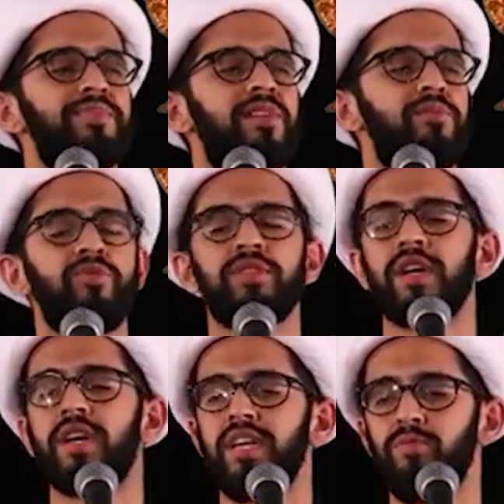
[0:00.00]
about Musa
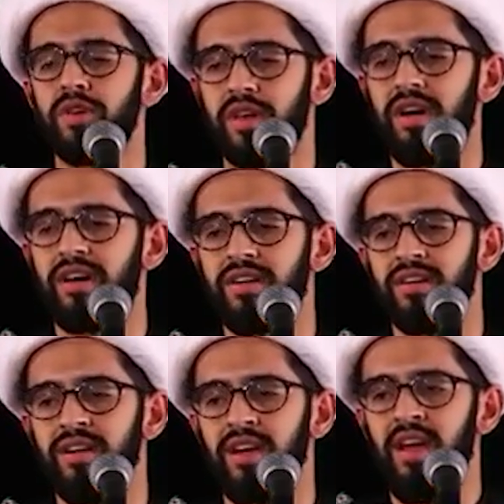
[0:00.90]
Kalimullah.
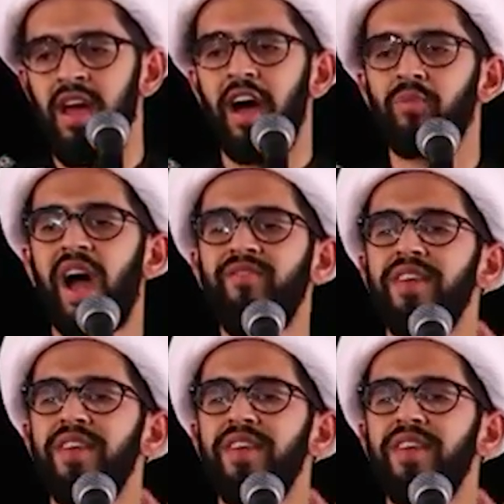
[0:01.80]
And we have a